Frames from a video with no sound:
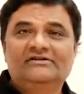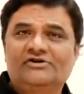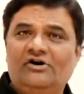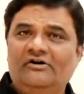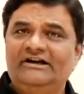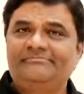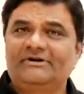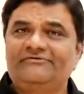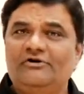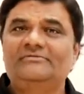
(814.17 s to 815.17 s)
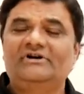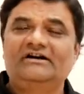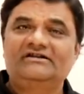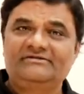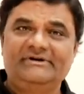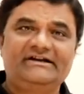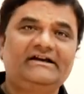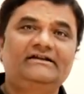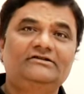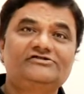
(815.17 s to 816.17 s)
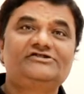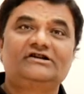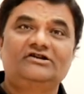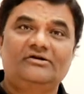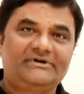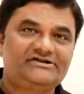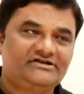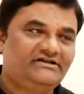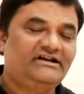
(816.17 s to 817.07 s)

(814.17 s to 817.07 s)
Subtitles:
So how it performs arithmetic and logical operation?